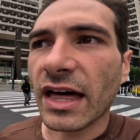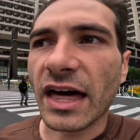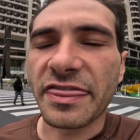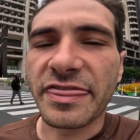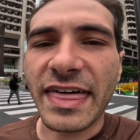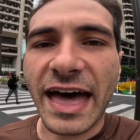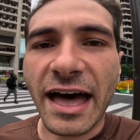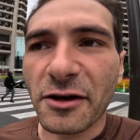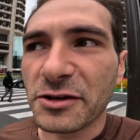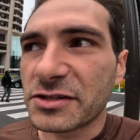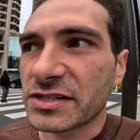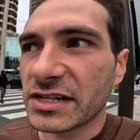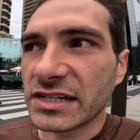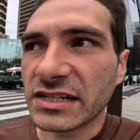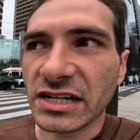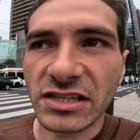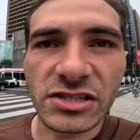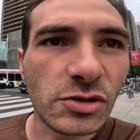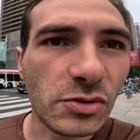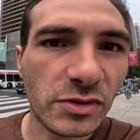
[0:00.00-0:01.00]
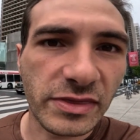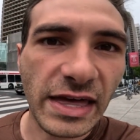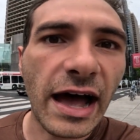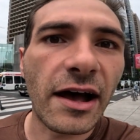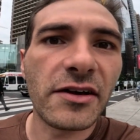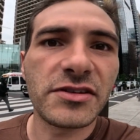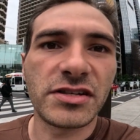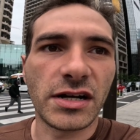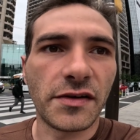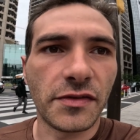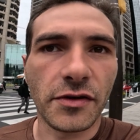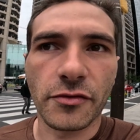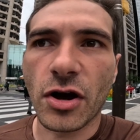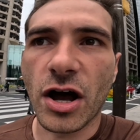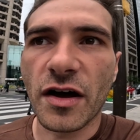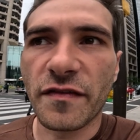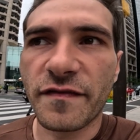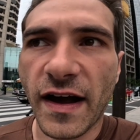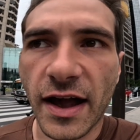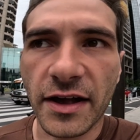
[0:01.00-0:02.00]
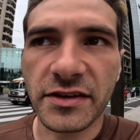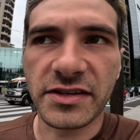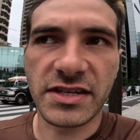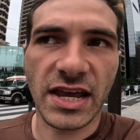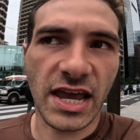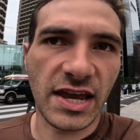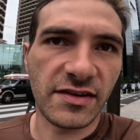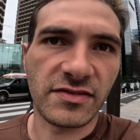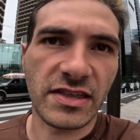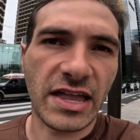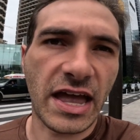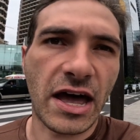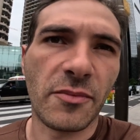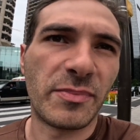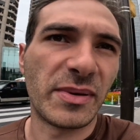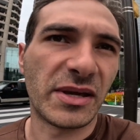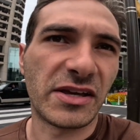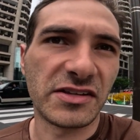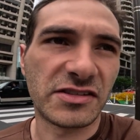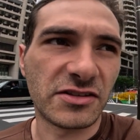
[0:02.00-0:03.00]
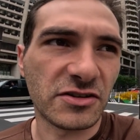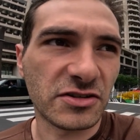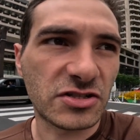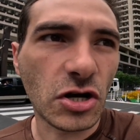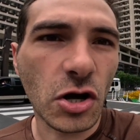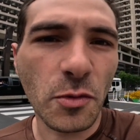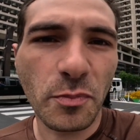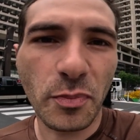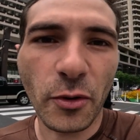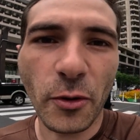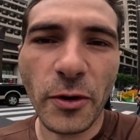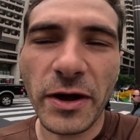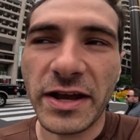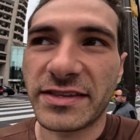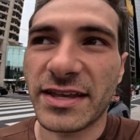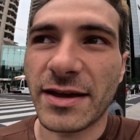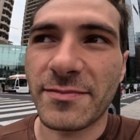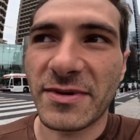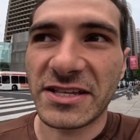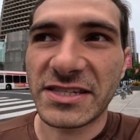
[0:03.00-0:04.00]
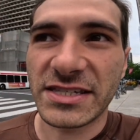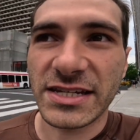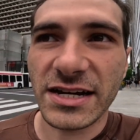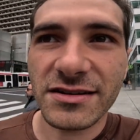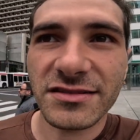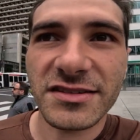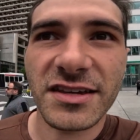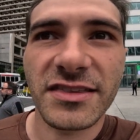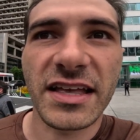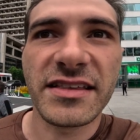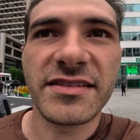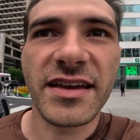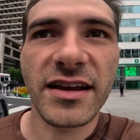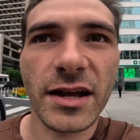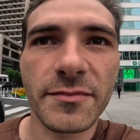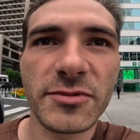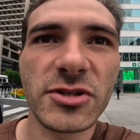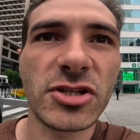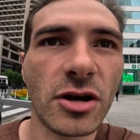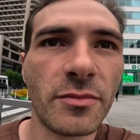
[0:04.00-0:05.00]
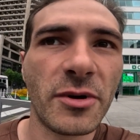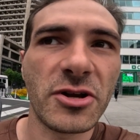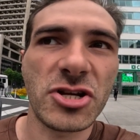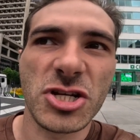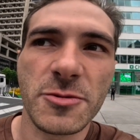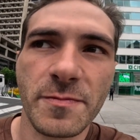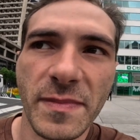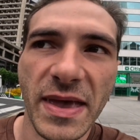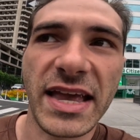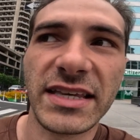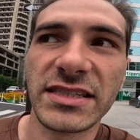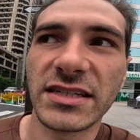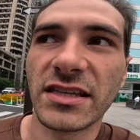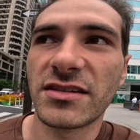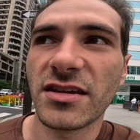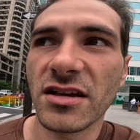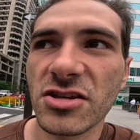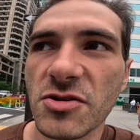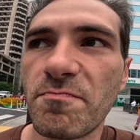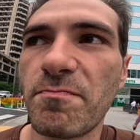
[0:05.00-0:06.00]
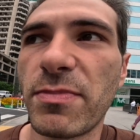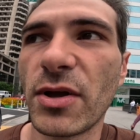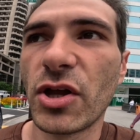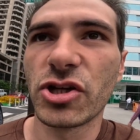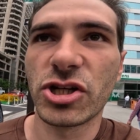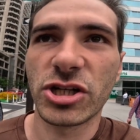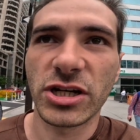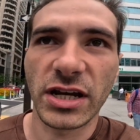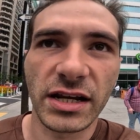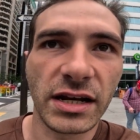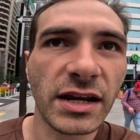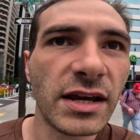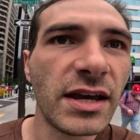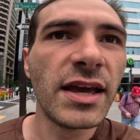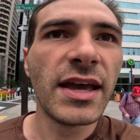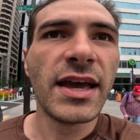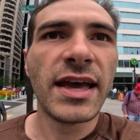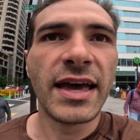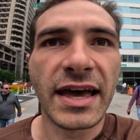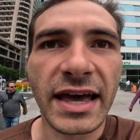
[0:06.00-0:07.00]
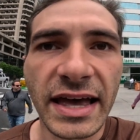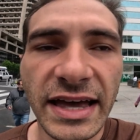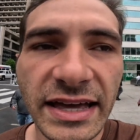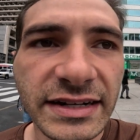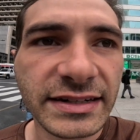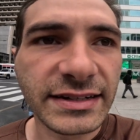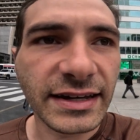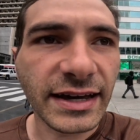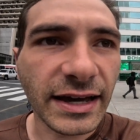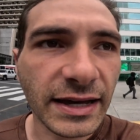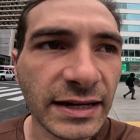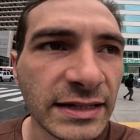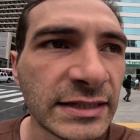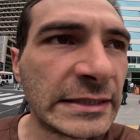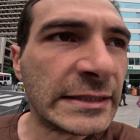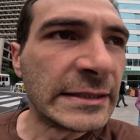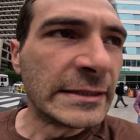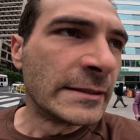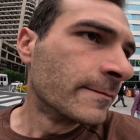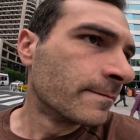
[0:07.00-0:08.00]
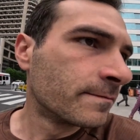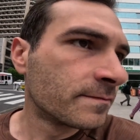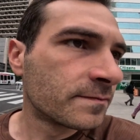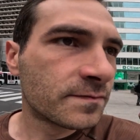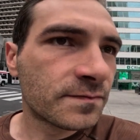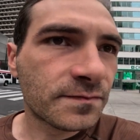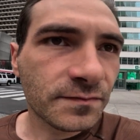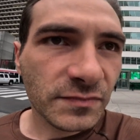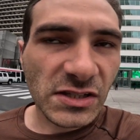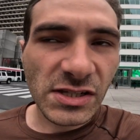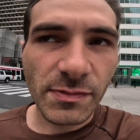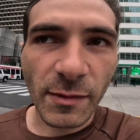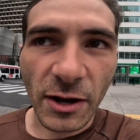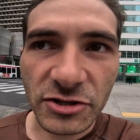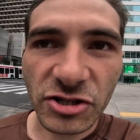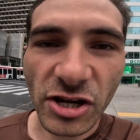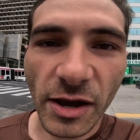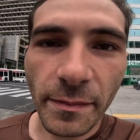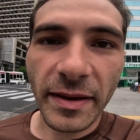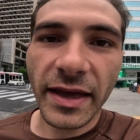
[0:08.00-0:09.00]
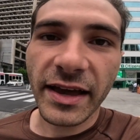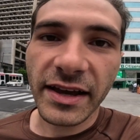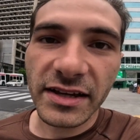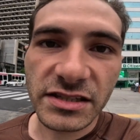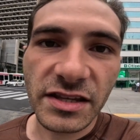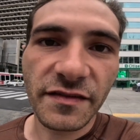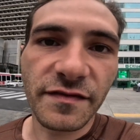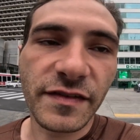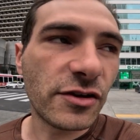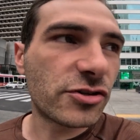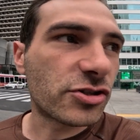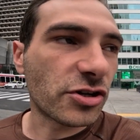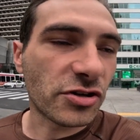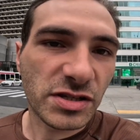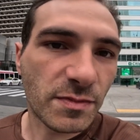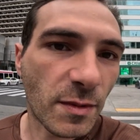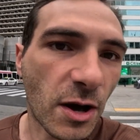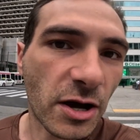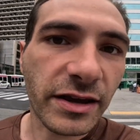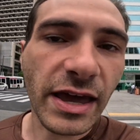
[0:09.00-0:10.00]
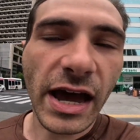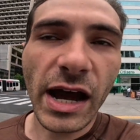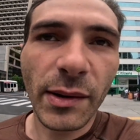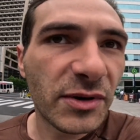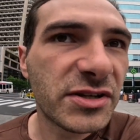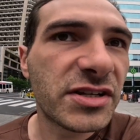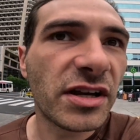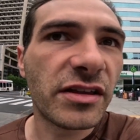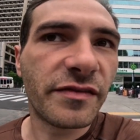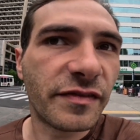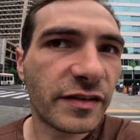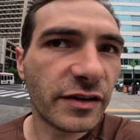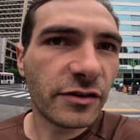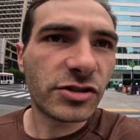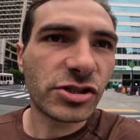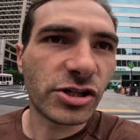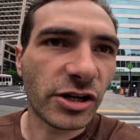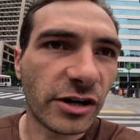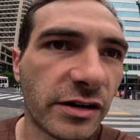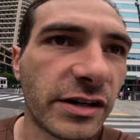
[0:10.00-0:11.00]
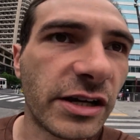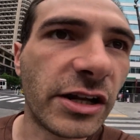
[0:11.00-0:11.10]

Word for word: a thousand to two thousand of the RAW files saved now because there's no point. I mean, seriously, they take up so much space, it's such bullshit. And uh, small JPEG is the future. Small cameras are the future.